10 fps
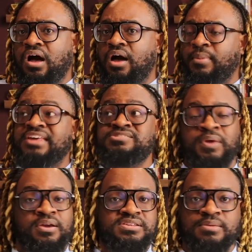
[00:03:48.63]
and
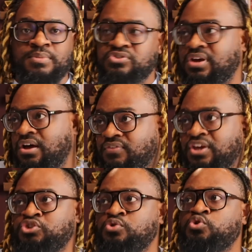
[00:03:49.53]
experiencing mental health
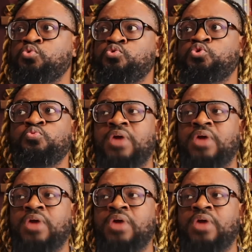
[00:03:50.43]
issues who do